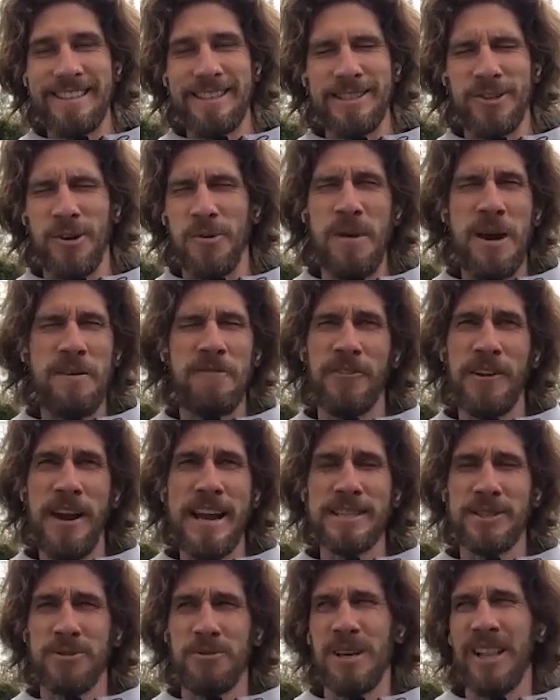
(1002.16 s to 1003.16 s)
so my
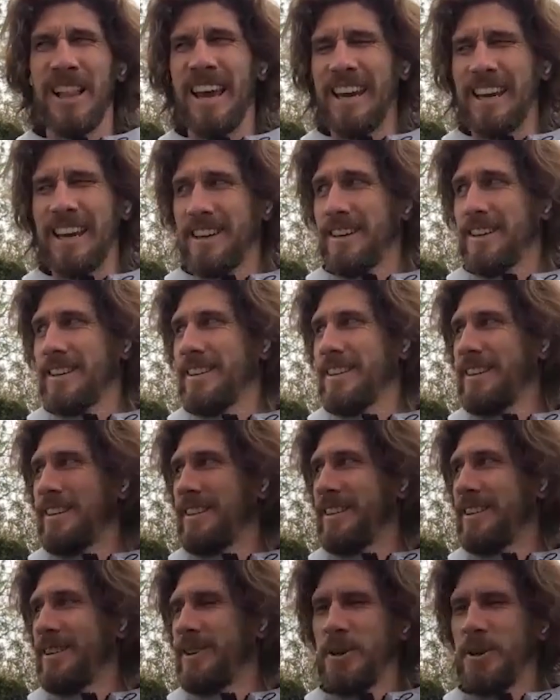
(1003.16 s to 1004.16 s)
friends were like,
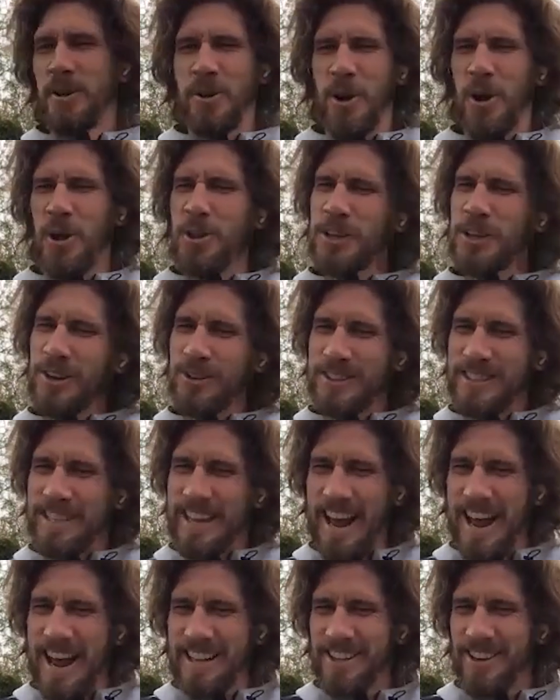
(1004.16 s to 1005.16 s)
calling your
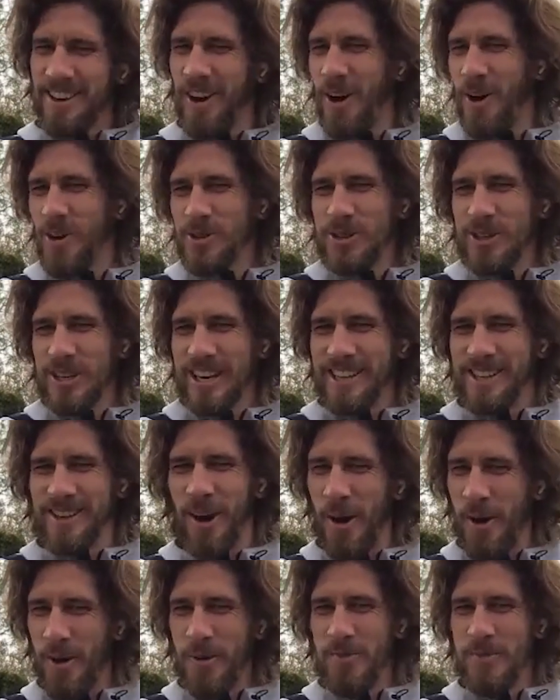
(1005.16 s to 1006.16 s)
dad coach at
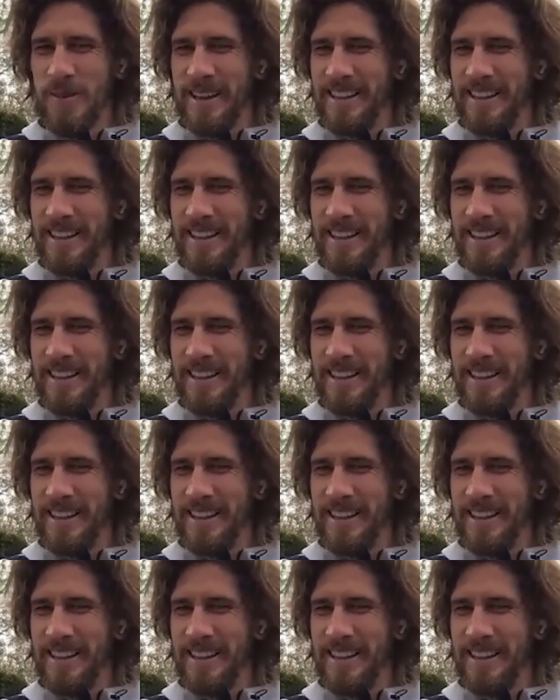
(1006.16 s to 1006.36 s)
home?